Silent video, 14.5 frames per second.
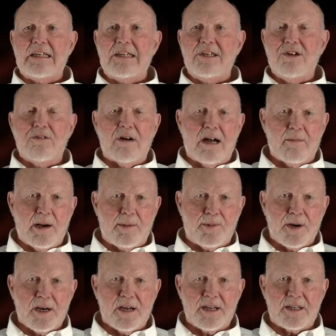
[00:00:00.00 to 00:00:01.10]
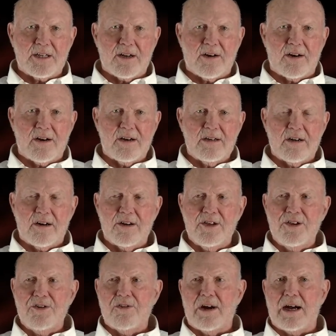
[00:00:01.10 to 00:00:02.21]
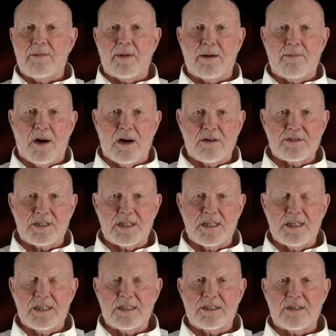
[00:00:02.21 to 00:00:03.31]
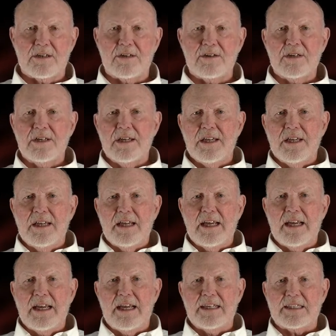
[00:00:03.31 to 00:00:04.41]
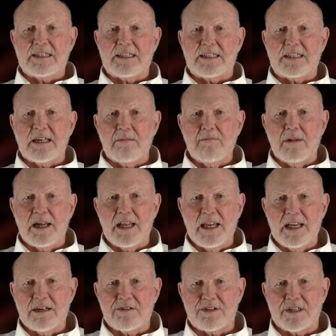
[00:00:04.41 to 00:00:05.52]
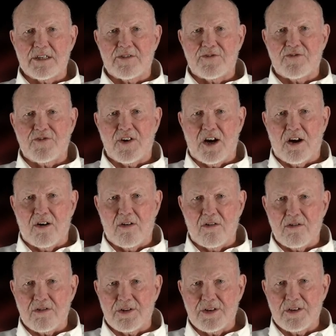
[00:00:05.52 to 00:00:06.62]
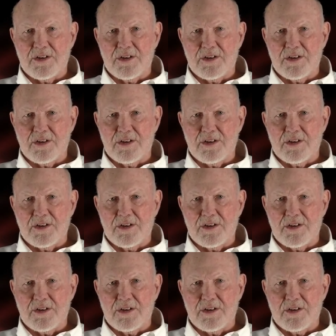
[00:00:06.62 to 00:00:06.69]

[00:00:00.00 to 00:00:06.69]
you know how my parents are, or you know how my boss is, or it's somebody else's fault.